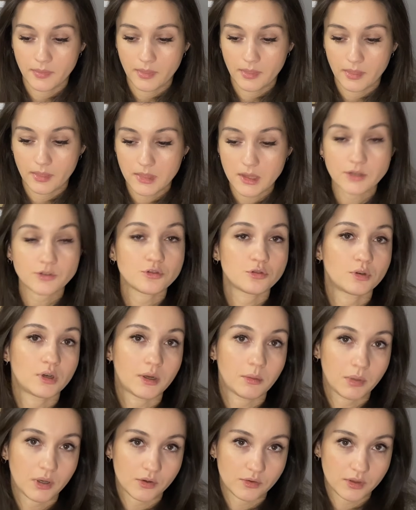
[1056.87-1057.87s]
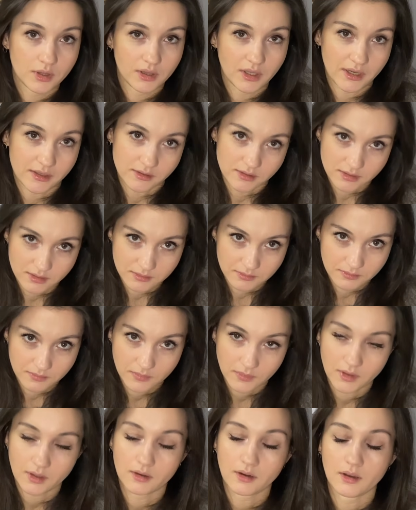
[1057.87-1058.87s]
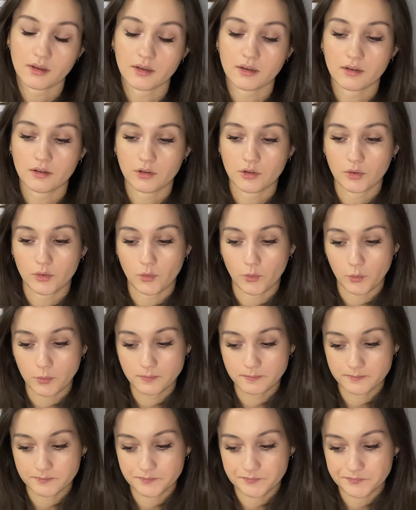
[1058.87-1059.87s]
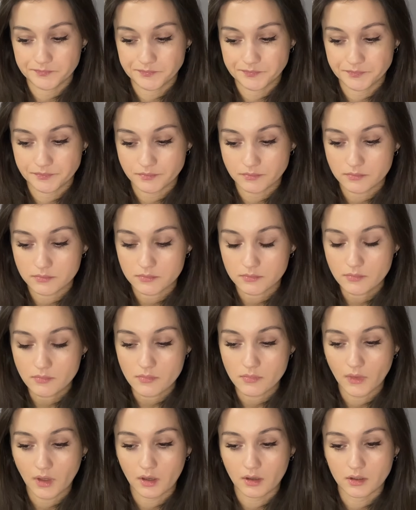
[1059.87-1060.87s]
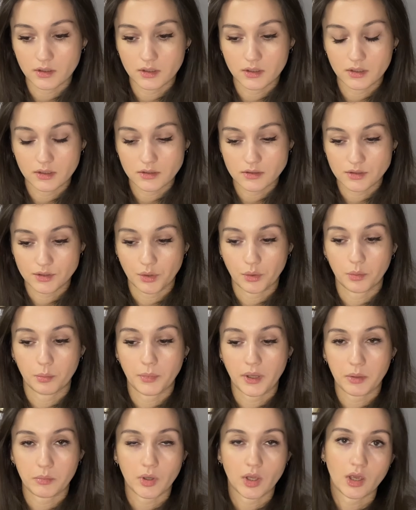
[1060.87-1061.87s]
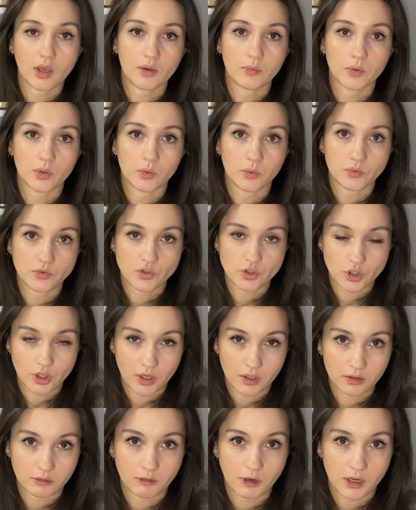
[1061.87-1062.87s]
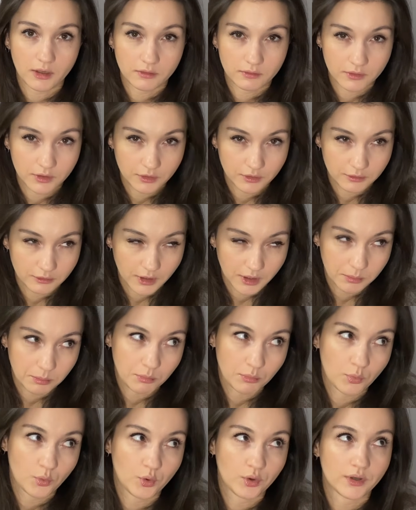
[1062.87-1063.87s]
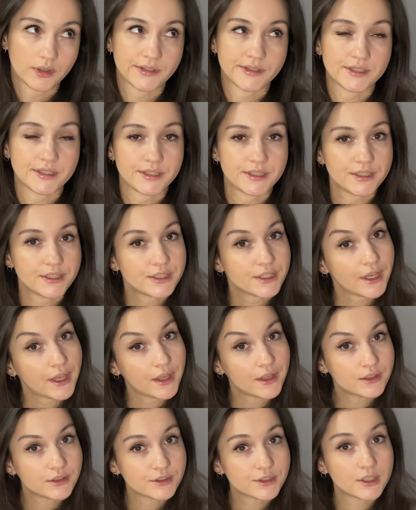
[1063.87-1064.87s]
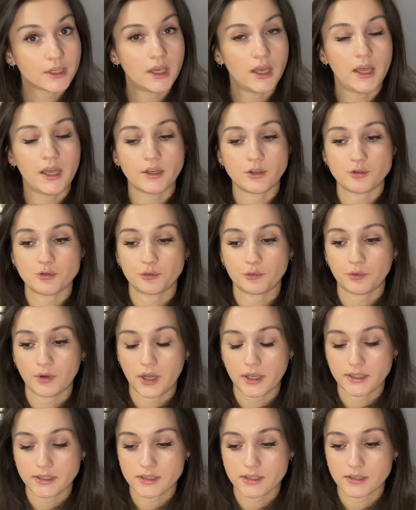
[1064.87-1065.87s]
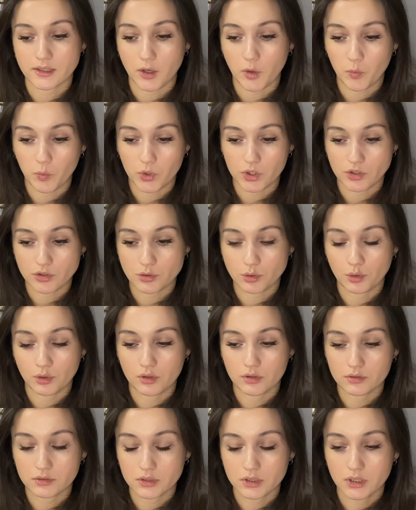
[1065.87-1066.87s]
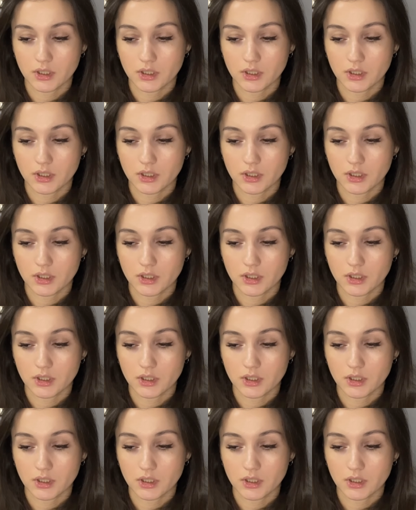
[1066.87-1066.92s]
not sure about the length that I need to do. So maybe I will check Ravelry more detailed to find someone tall